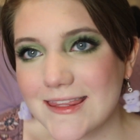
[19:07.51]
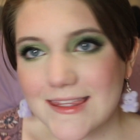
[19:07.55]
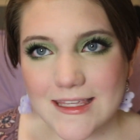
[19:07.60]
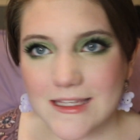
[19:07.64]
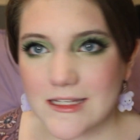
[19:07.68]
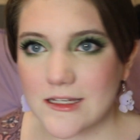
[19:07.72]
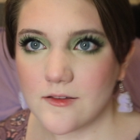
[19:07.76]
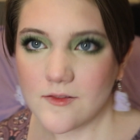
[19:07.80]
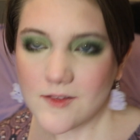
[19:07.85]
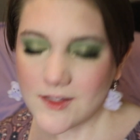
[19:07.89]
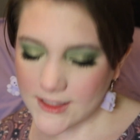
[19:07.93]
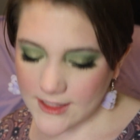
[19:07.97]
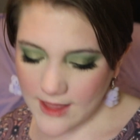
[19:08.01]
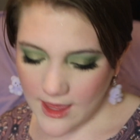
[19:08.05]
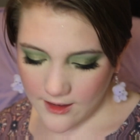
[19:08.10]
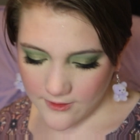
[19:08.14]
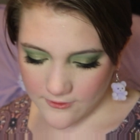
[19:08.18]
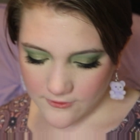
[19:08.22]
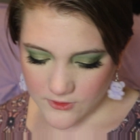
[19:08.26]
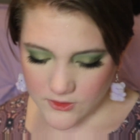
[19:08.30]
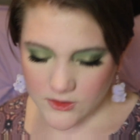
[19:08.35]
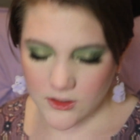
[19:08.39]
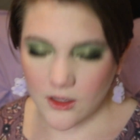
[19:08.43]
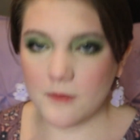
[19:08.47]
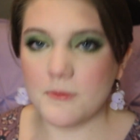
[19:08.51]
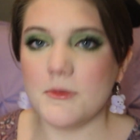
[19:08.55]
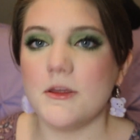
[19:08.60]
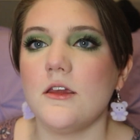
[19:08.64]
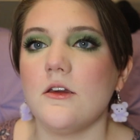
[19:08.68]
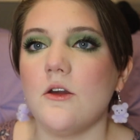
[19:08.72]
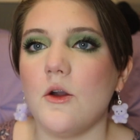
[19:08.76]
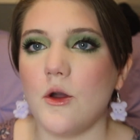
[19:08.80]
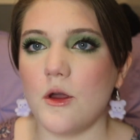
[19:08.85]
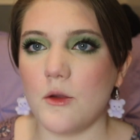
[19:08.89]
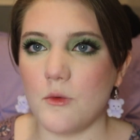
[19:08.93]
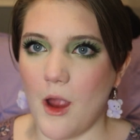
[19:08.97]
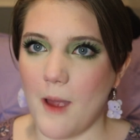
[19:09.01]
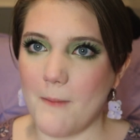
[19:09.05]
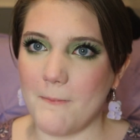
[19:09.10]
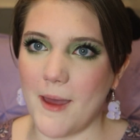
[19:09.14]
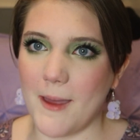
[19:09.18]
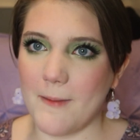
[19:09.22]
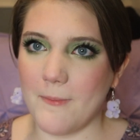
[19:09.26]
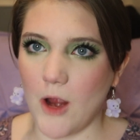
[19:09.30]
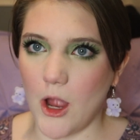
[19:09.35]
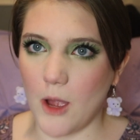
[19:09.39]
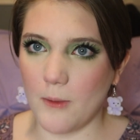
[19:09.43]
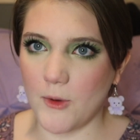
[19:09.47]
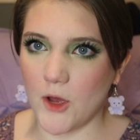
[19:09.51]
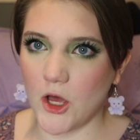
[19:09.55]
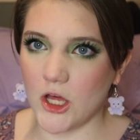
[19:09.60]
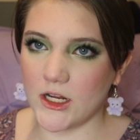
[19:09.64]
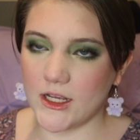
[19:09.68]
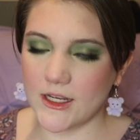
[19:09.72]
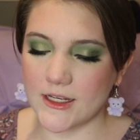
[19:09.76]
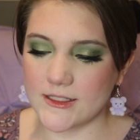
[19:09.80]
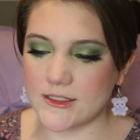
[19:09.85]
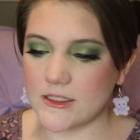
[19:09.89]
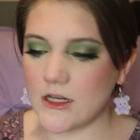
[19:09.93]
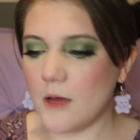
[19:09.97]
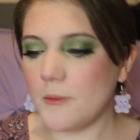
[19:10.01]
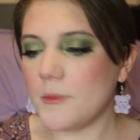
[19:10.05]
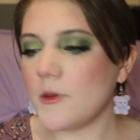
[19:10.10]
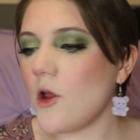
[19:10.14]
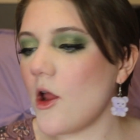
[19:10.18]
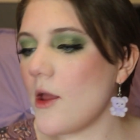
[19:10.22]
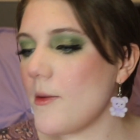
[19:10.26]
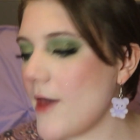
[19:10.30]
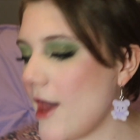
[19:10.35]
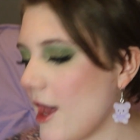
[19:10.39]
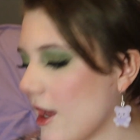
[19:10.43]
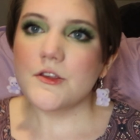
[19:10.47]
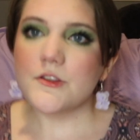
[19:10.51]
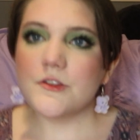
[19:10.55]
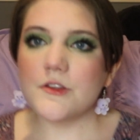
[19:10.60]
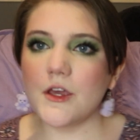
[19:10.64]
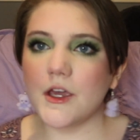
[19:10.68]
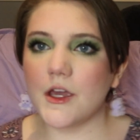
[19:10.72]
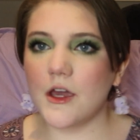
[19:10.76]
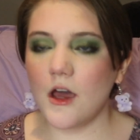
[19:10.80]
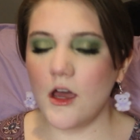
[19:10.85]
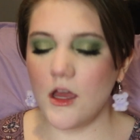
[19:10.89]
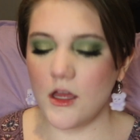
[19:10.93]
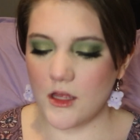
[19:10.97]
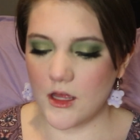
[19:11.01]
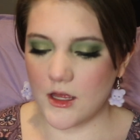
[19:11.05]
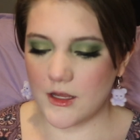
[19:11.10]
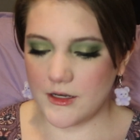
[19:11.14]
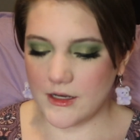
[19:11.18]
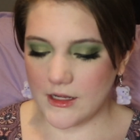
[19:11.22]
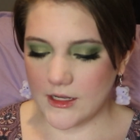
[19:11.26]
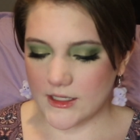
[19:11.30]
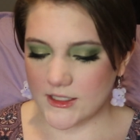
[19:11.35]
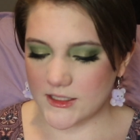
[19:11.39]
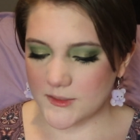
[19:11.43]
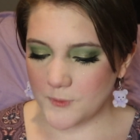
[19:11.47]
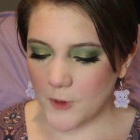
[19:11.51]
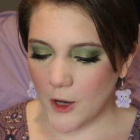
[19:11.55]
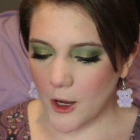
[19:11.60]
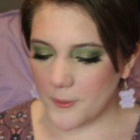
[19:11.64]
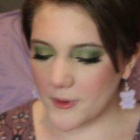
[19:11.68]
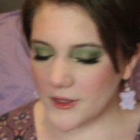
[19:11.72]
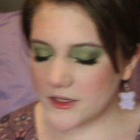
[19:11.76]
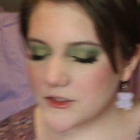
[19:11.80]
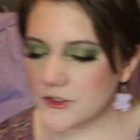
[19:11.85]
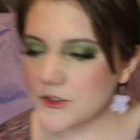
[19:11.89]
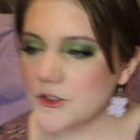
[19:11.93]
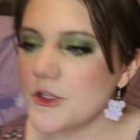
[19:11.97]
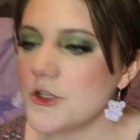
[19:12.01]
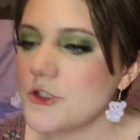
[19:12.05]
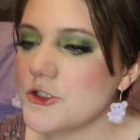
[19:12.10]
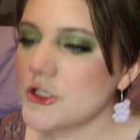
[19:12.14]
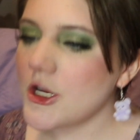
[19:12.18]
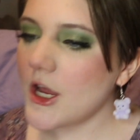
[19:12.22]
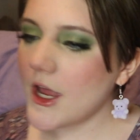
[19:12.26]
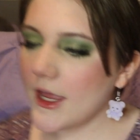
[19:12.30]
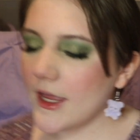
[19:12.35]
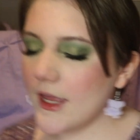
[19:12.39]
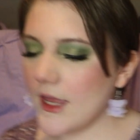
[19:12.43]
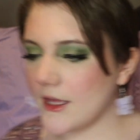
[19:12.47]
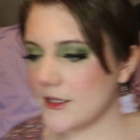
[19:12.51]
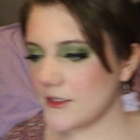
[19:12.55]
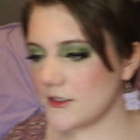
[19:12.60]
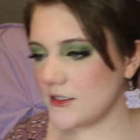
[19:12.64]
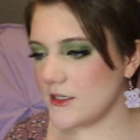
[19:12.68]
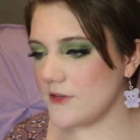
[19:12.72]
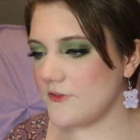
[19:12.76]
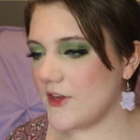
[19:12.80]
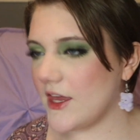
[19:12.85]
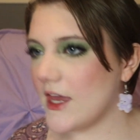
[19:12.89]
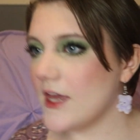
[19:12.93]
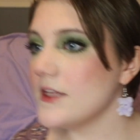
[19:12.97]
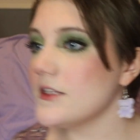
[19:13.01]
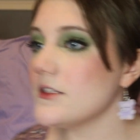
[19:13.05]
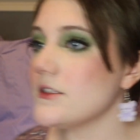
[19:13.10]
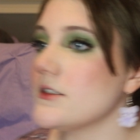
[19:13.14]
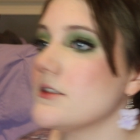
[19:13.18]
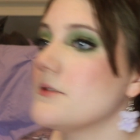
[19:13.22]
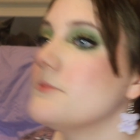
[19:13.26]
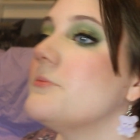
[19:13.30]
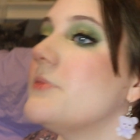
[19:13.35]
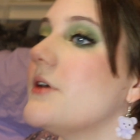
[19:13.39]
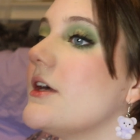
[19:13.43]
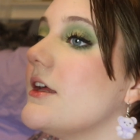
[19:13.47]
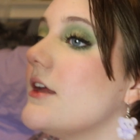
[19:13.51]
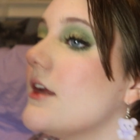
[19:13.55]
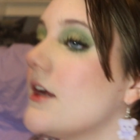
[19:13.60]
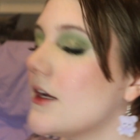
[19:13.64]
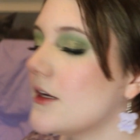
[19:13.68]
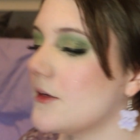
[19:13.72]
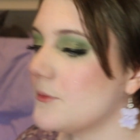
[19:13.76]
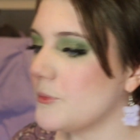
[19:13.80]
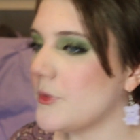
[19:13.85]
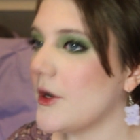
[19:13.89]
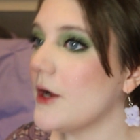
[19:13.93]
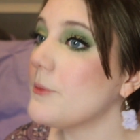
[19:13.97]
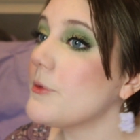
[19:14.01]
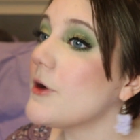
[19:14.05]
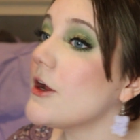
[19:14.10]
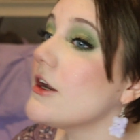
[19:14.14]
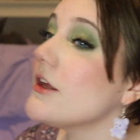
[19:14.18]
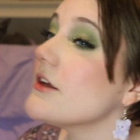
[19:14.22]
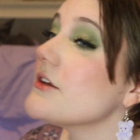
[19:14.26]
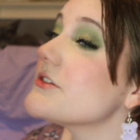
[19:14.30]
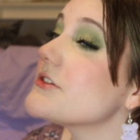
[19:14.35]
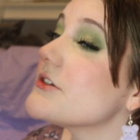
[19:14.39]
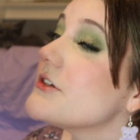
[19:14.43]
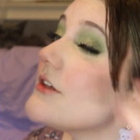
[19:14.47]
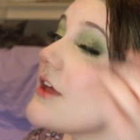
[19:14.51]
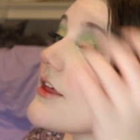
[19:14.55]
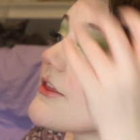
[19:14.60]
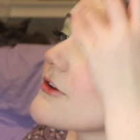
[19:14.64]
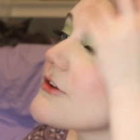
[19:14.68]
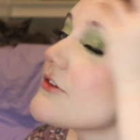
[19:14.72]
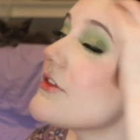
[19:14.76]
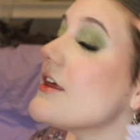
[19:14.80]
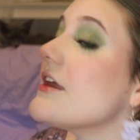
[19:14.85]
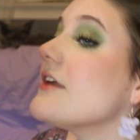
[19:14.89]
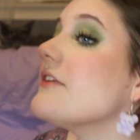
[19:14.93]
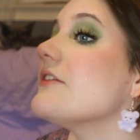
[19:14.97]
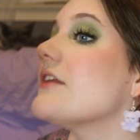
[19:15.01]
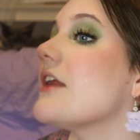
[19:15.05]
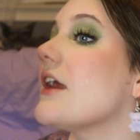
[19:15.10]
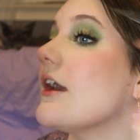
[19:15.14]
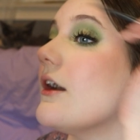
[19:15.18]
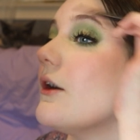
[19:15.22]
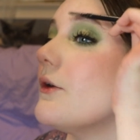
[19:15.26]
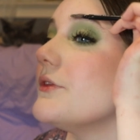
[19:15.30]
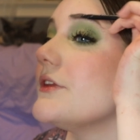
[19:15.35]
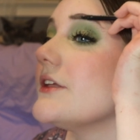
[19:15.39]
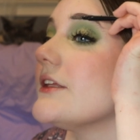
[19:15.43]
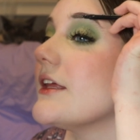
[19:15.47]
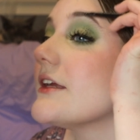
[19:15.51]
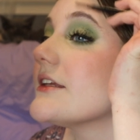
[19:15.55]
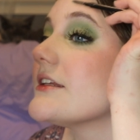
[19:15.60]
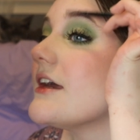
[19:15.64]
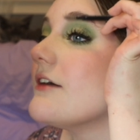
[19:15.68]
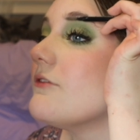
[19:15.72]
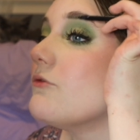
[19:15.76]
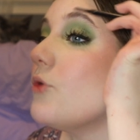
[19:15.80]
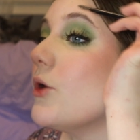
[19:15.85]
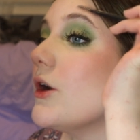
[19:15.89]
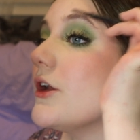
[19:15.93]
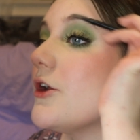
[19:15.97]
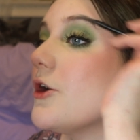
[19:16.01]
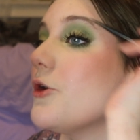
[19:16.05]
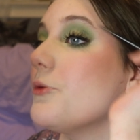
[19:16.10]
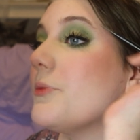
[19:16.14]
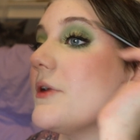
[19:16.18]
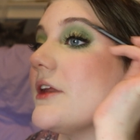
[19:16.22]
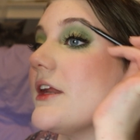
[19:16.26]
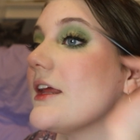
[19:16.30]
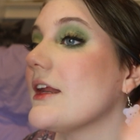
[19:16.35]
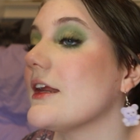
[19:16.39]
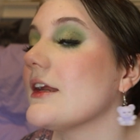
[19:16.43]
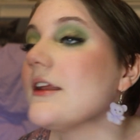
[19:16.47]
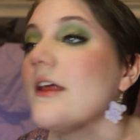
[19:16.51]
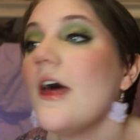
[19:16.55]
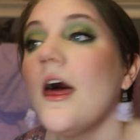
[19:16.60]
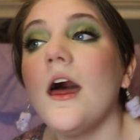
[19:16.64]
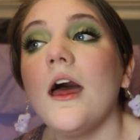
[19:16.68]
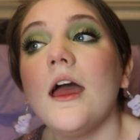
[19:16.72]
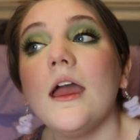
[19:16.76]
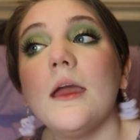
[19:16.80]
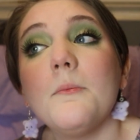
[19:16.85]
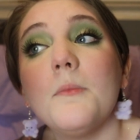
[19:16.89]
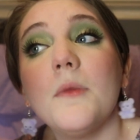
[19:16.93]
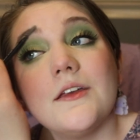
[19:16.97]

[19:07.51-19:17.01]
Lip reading: the end of its life. So I'm gonna go grab my brow products and I'll be right back. So I got a NYX brow pencil to try at CVS, but brow products are another thing that I only like to have 1 open at a time.